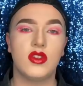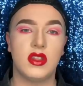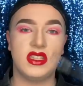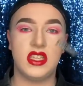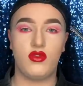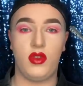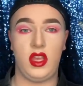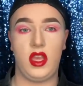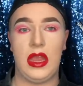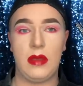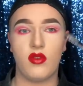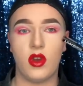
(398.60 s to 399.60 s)
So this is a really
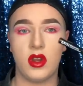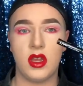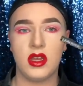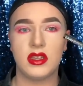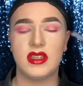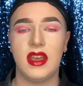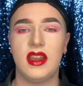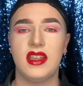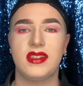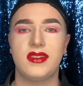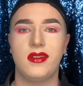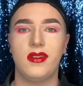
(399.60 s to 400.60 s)
great product and
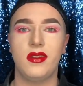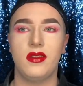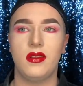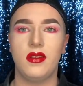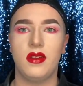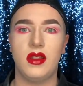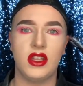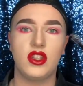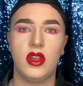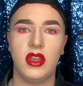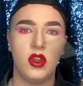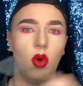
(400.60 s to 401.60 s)
it's
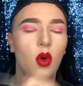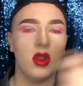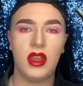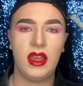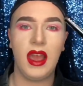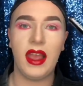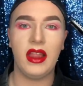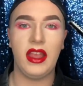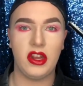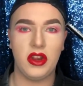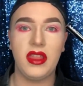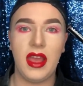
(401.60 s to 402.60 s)
literally the only
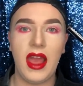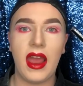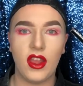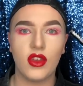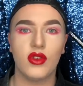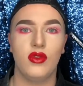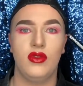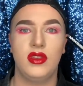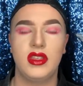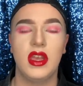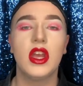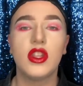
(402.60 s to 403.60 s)
eyeliner that I
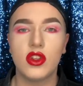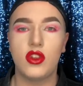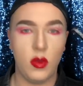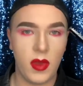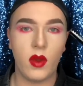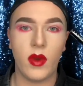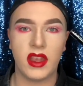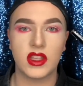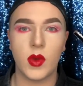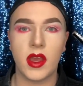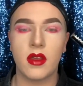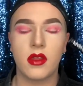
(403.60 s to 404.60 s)
use to do my
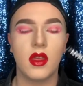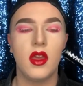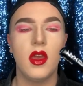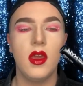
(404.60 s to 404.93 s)
wings with.